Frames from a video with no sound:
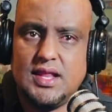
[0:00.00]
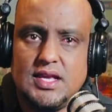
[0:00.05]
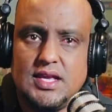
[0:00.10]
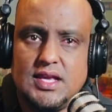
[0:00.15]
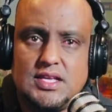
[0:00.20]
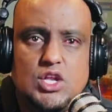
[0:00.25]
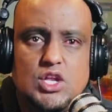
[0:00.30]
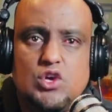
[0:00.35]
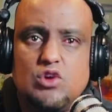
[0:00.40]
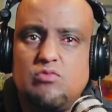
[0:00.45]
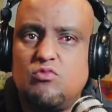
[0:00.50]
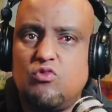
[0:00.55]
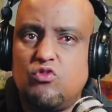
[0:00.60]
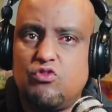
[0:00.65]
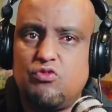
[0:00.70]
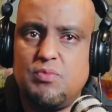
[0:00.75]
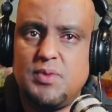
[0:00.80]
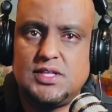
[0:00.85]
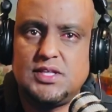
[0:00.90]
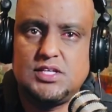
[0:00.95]
There's a new
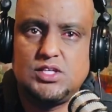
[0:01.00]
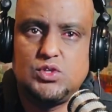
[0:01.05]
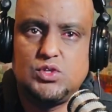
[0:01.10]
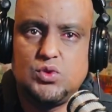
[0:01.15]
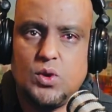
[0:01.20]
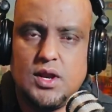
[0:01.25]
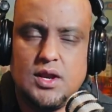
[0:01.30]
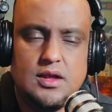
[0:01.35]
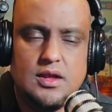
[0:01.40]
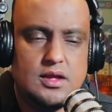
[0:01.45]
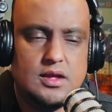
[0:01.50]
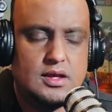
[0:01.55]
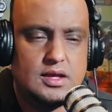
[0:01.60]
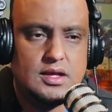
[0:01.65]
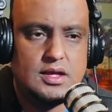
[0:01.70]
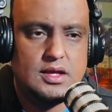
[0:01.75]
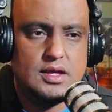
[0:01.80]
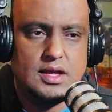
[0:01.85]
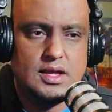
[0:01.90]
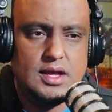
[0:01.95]
movement toward
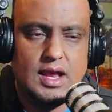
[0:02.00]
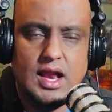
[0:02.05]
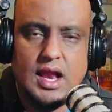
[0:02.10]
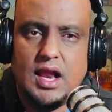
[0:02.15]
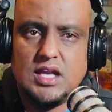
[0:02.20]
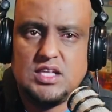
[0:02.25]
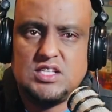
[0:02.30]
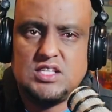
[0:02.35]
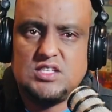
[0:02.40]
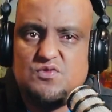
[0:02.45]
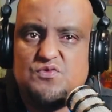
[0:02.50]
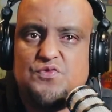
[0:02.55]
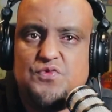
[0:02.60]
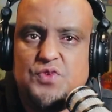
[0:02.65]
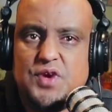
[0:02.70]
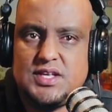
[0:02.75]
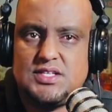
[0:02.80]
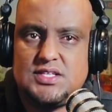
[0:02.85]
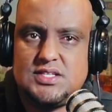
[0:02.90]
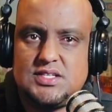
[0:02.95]
let's
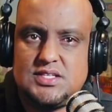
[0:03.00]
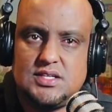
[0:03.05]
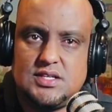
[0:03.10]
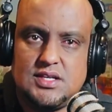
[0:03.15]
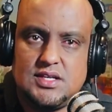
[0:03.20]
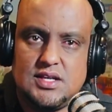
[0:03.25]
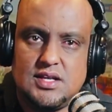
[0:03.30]
fix